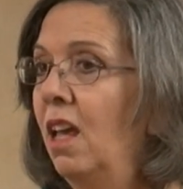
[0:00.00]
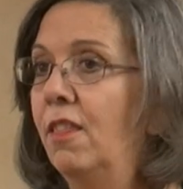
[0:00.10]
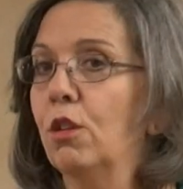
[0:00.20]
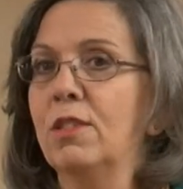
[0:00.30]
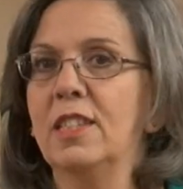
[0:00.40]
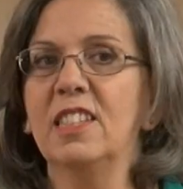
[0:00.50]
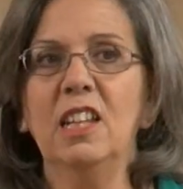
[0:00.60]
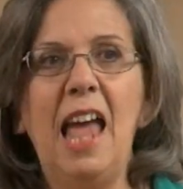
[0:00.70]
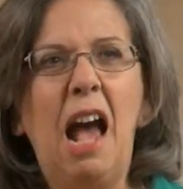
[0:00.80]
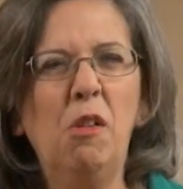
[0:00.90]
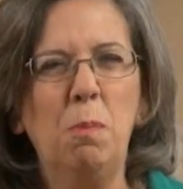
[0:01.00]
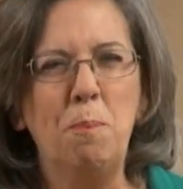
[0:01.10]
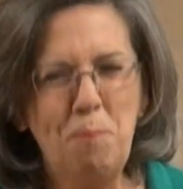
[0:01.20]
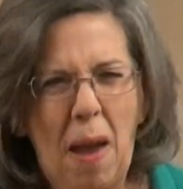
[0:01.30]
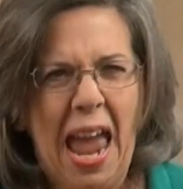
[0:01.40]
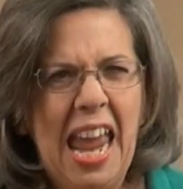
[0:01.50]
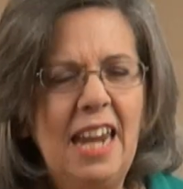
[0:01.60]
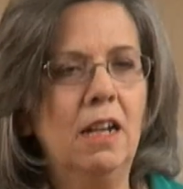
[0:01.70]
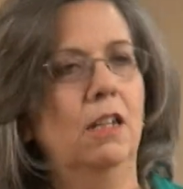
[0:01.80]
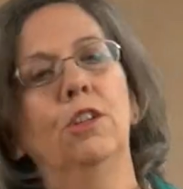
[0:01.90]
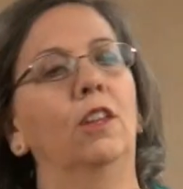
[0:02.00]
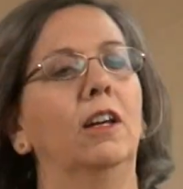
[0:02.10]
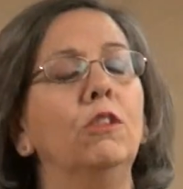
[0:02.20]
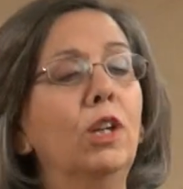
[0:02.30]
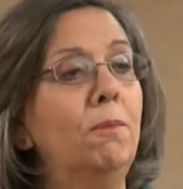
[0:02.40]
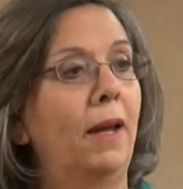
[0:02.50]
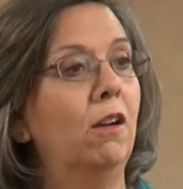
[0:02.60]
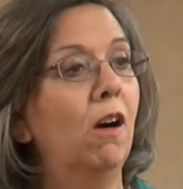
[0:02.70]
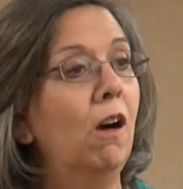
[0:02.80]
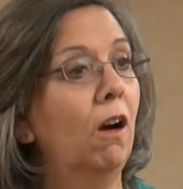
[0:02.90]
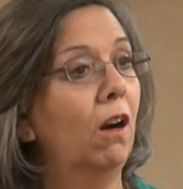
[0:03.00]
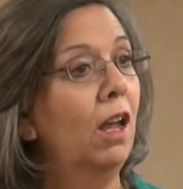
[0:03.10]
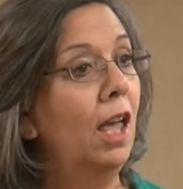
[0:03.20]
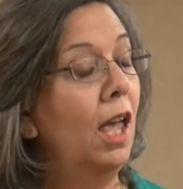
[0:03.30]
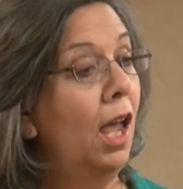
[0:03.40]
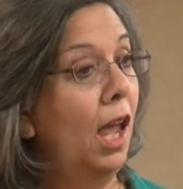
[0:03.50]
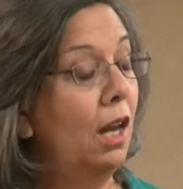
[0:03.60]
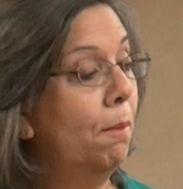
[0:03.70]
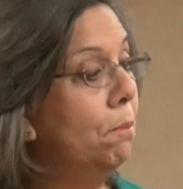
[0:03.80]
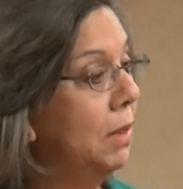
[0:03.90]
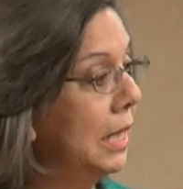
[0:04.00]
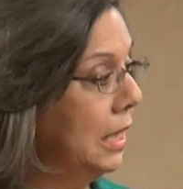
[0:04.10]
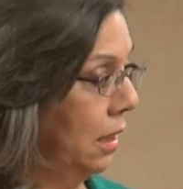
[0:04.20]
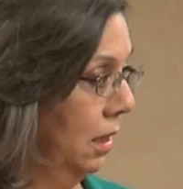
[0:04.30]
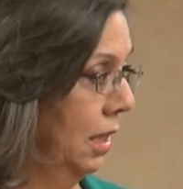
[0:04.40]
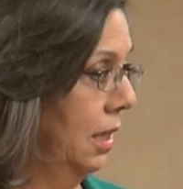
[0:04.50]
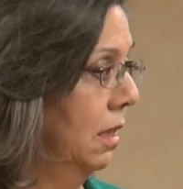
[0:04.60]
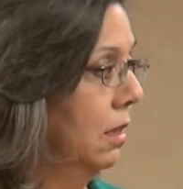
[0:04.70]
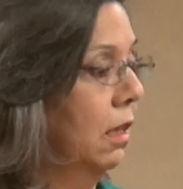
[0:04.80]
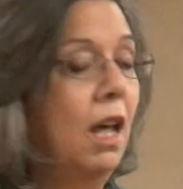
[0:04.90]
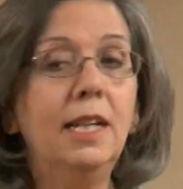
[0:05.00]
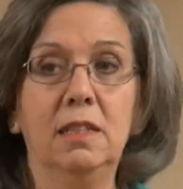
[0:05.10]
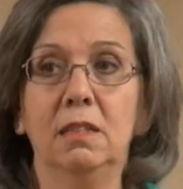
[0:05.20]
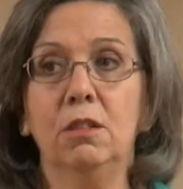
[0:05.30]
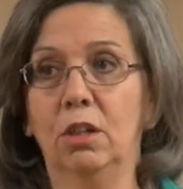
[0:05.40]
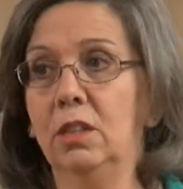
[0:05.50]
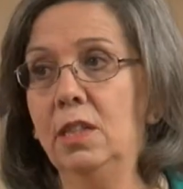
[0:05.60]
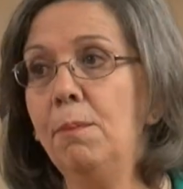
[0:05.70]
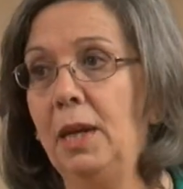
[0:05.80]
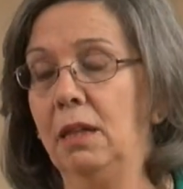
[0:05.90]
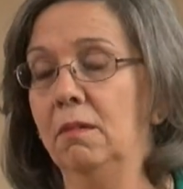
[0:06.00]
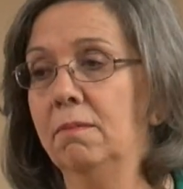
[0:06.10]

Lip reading: there was this loud bang under the hood of my car, and immediately the lights started dimming.